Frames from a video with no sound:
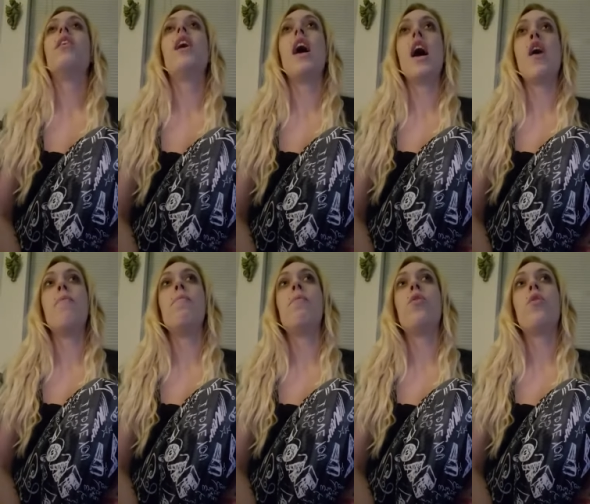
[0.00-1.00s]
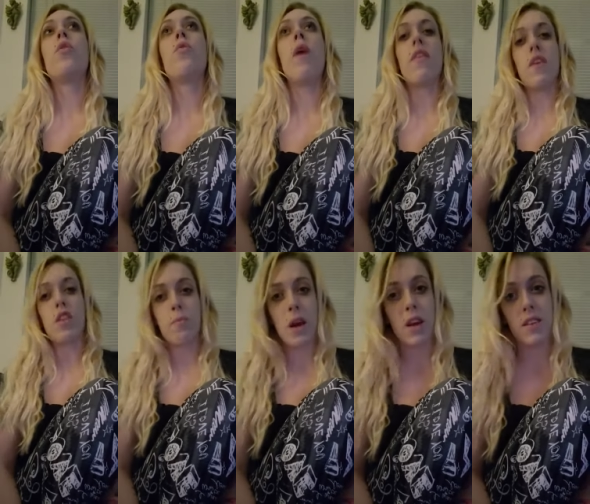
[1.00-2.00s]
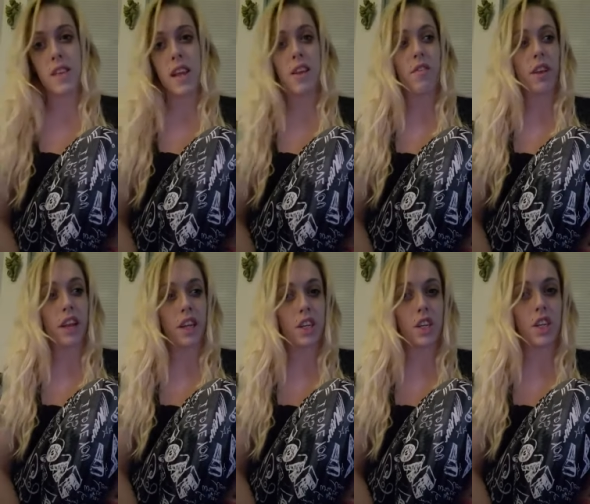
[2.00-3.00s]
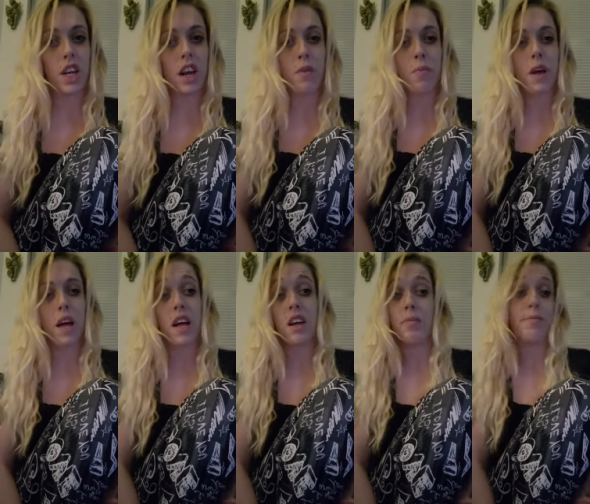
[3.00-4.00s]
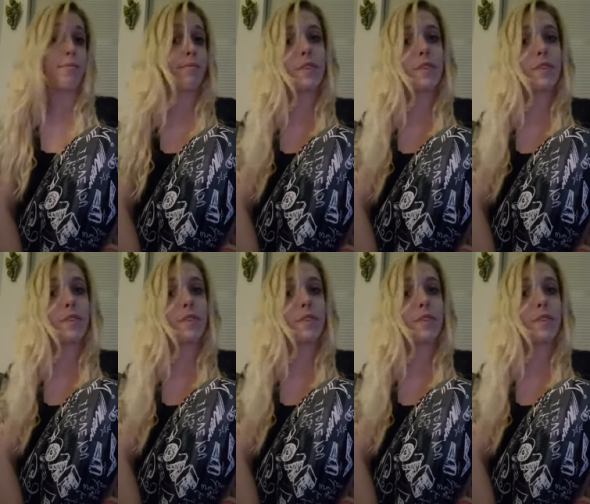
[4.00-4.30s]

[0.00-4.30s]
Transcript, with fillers: um, whether it's a person, relationship, um,